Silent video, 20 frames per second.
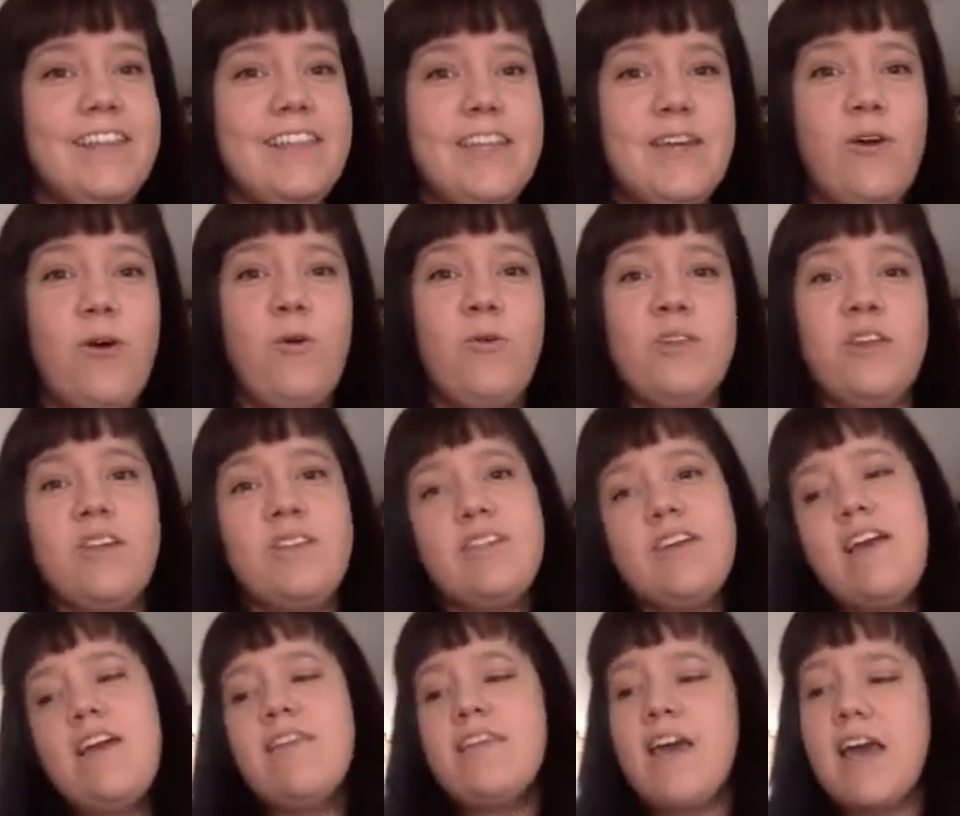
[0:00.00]
The only
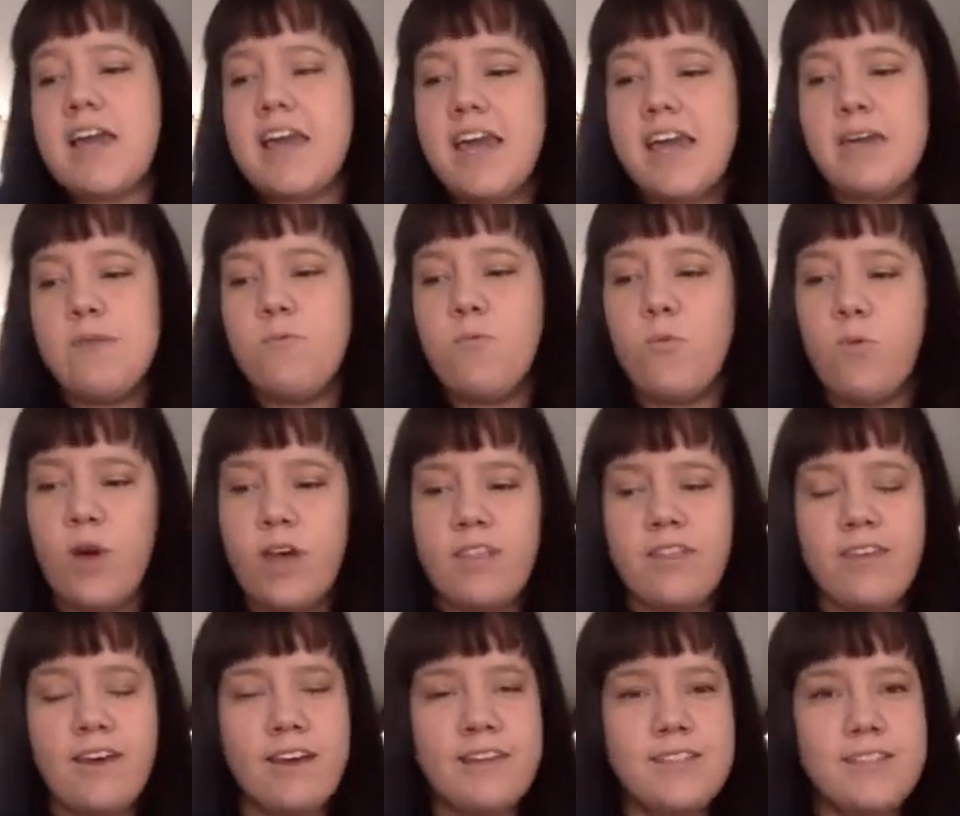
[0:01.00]
thing that came
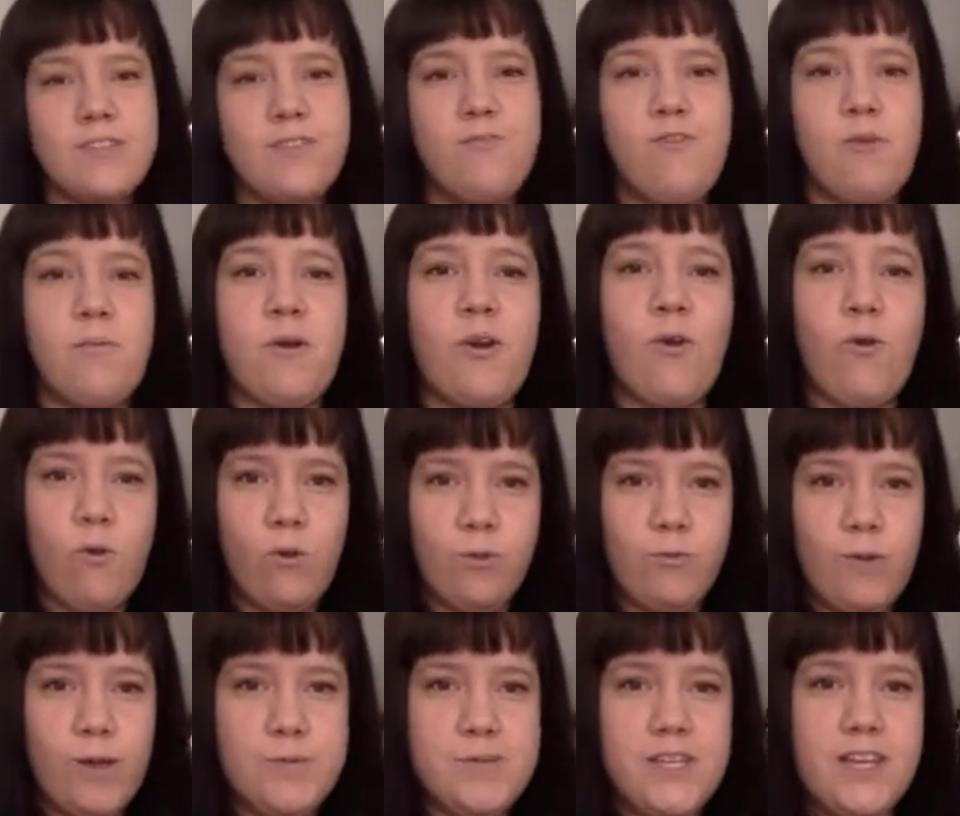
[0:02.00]
with us from our old
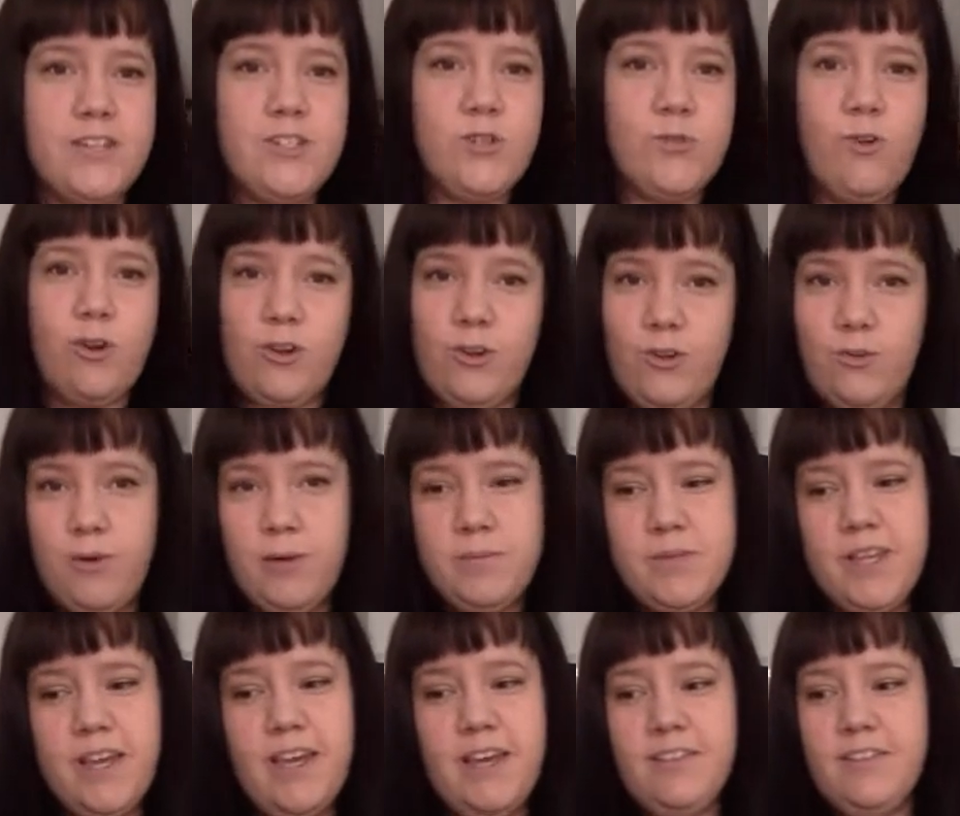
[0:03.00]
website to our new
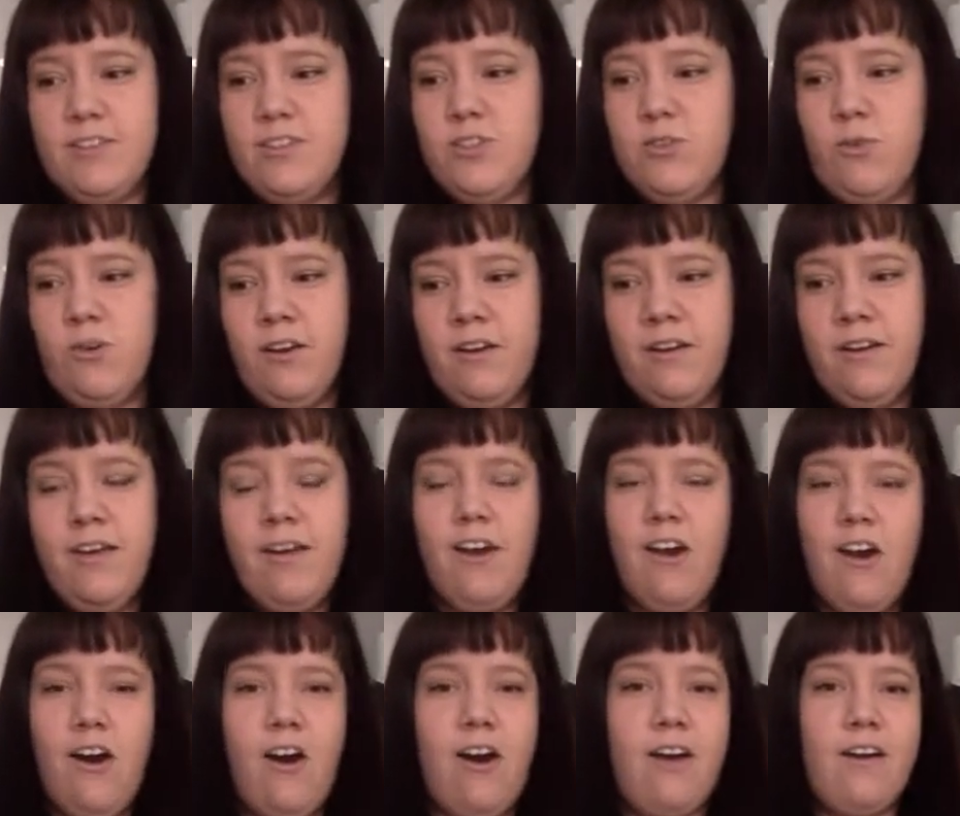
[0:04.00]
website in the store
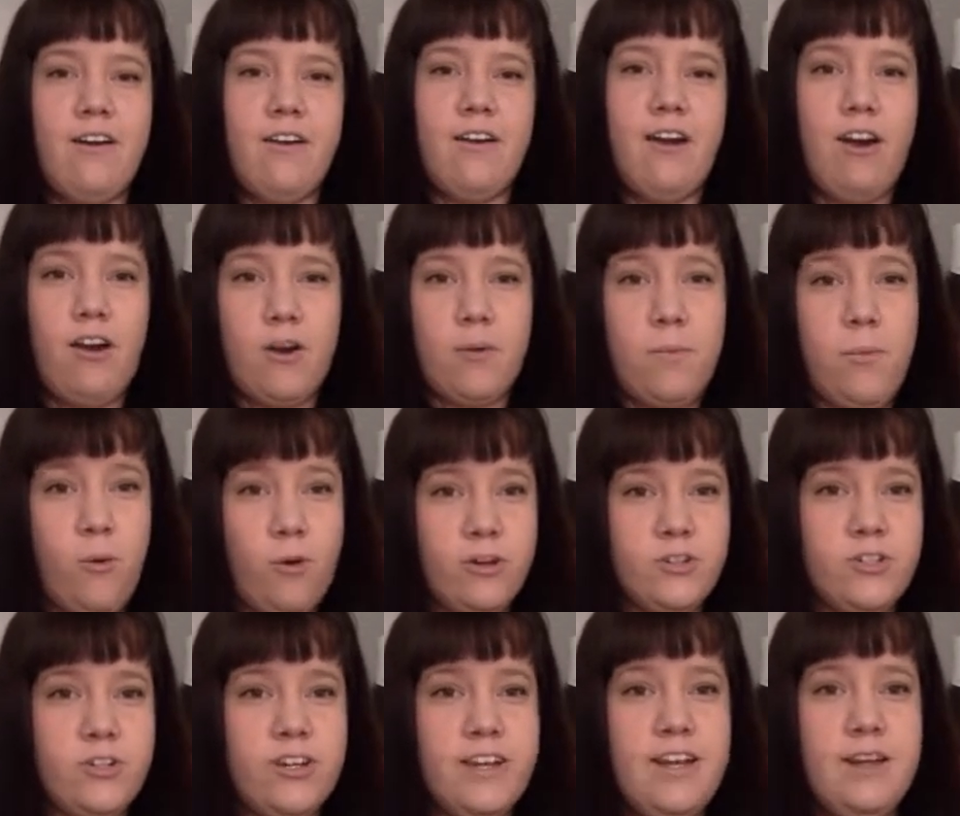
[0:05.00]
are our
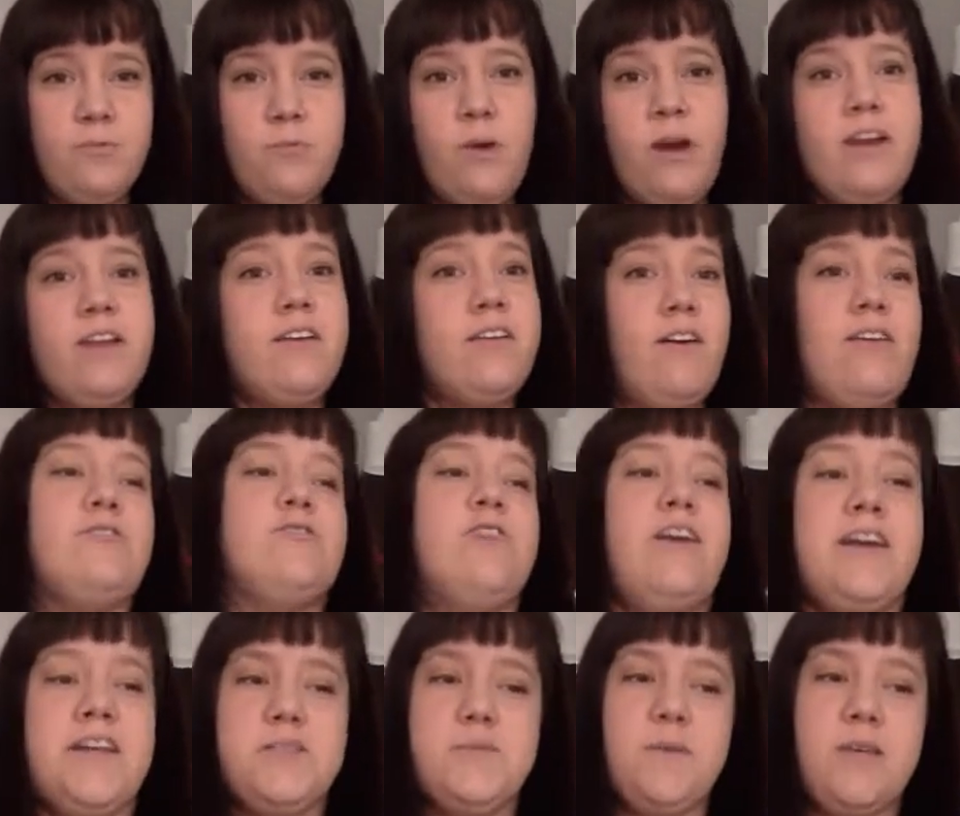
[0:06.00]
portrait and wedding
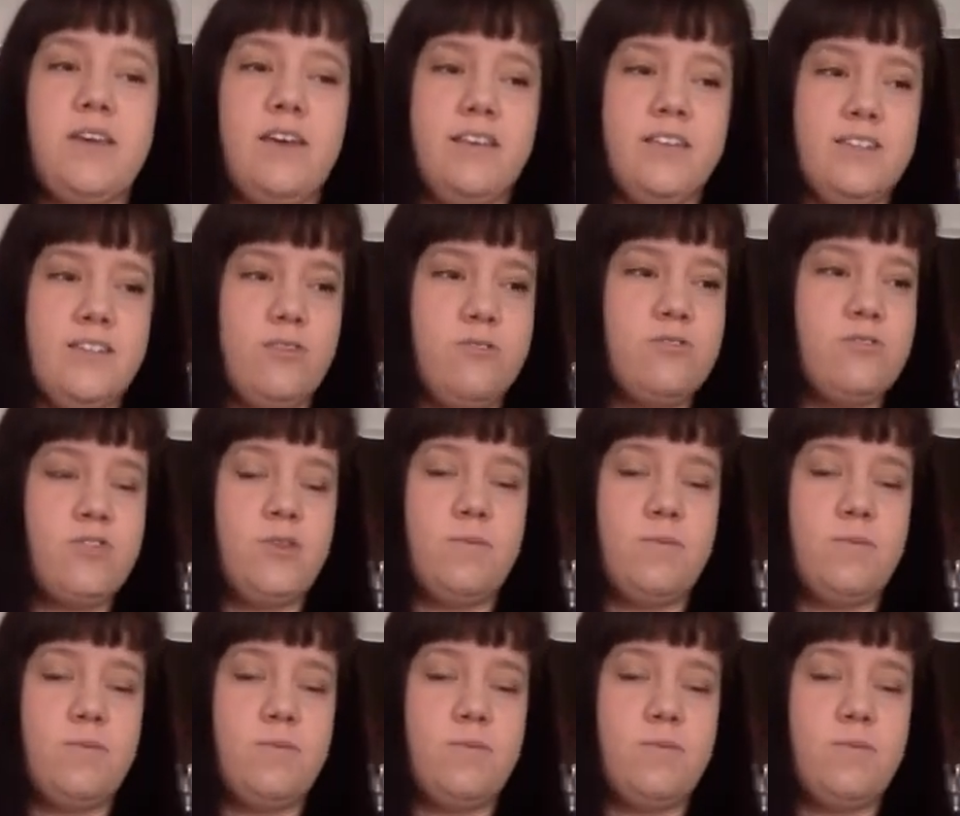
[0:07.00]
contracts because those are